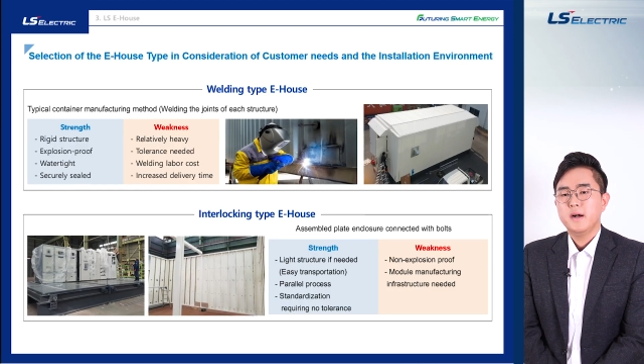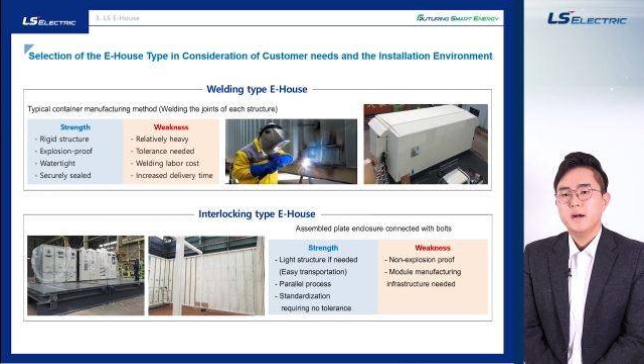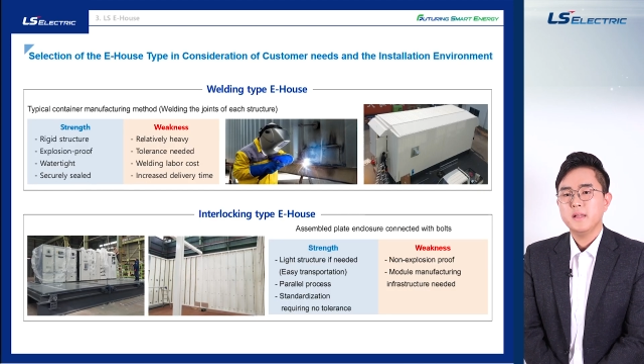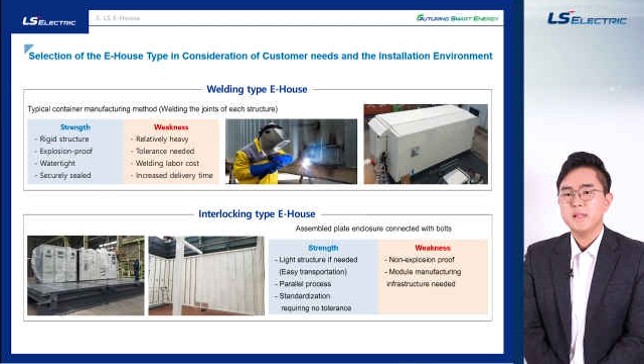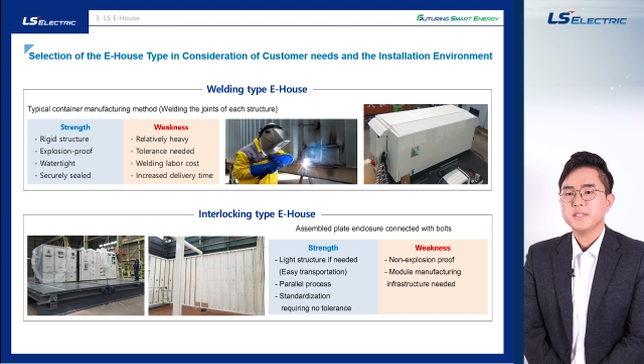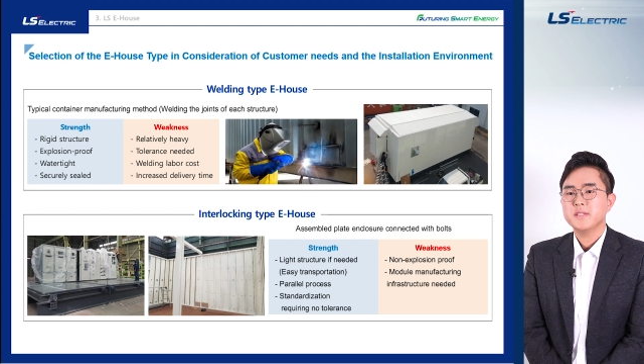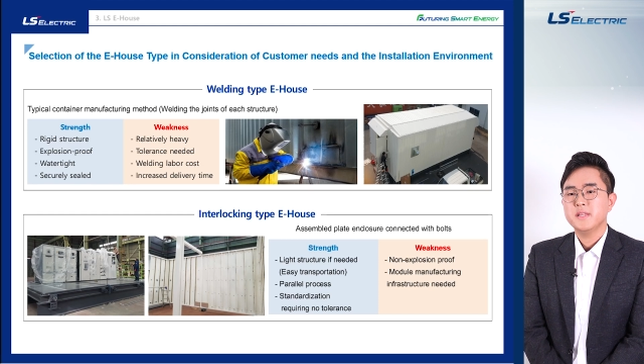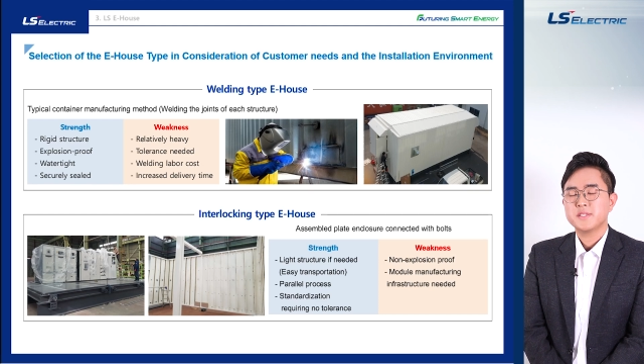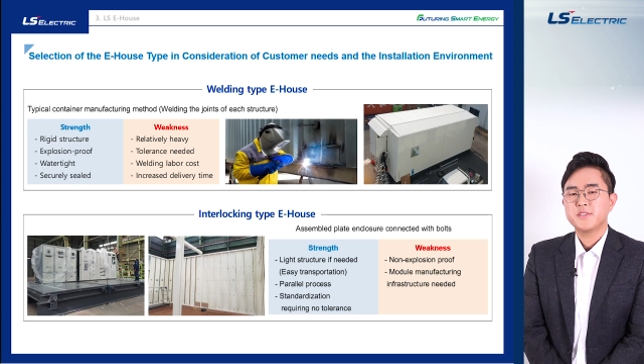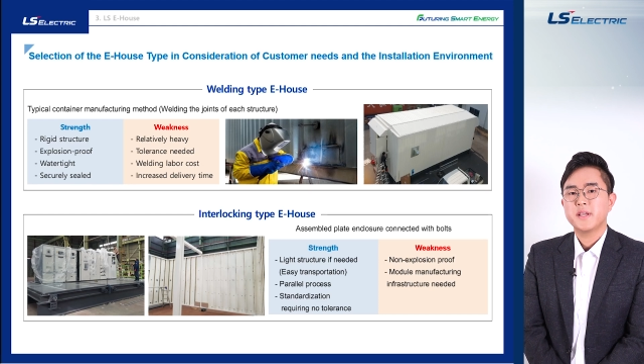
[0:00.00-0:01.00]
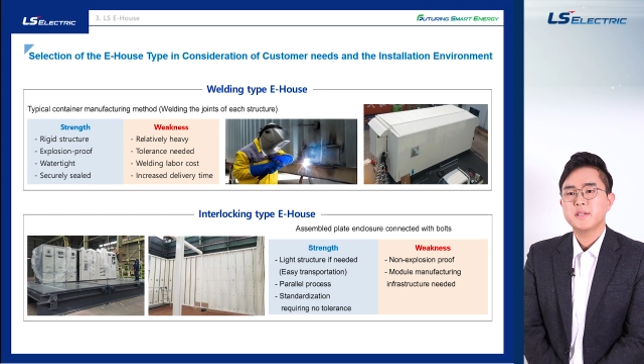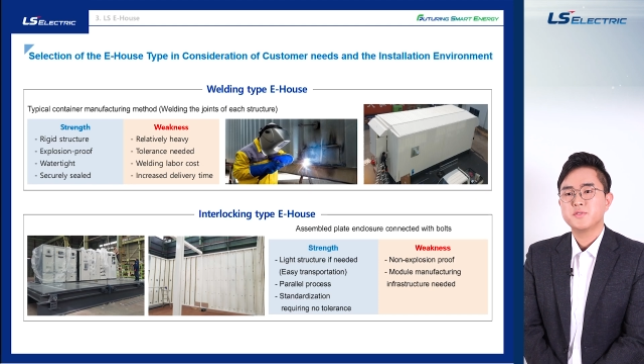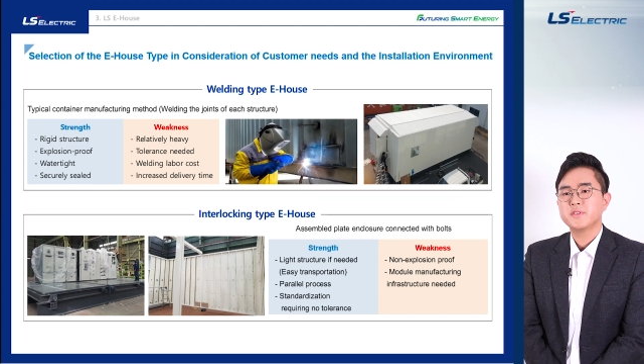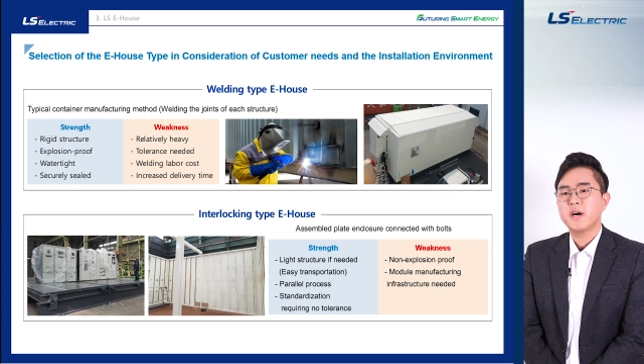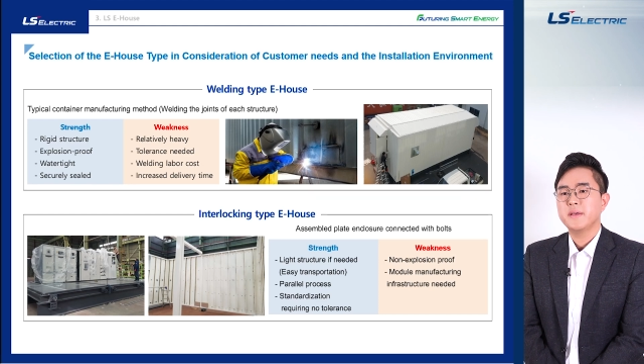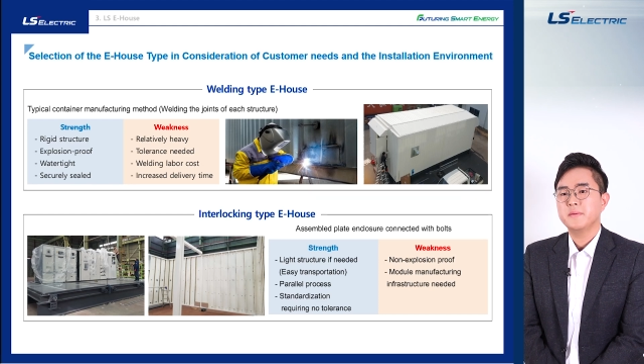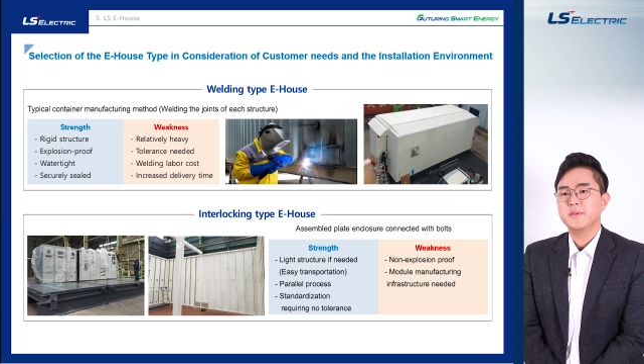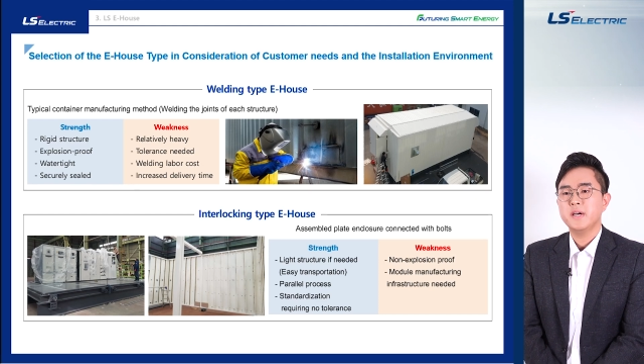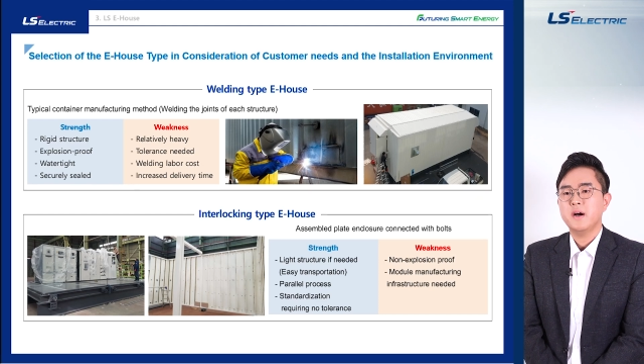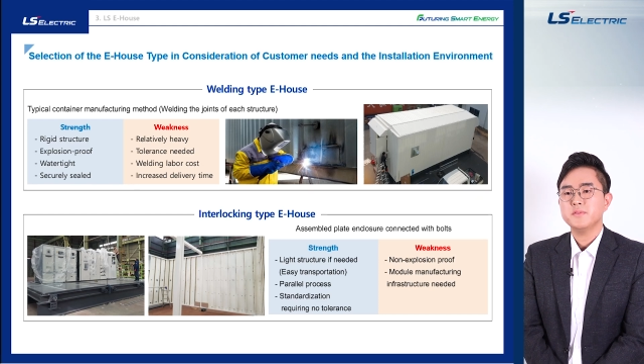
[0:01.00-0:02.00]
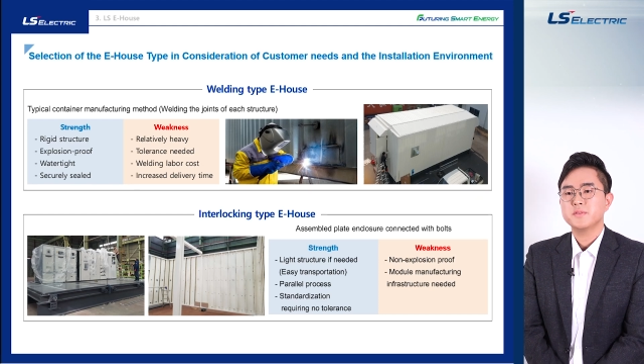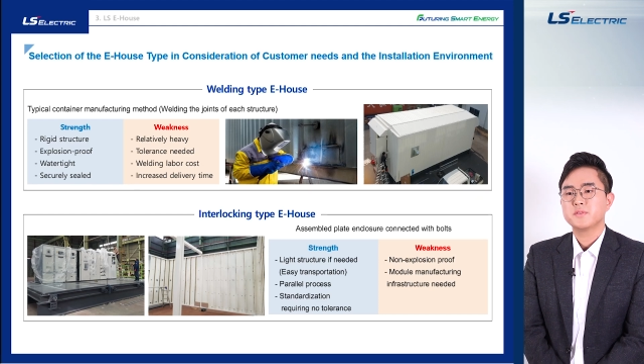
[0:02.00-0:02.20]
LS Electric has two types of E-house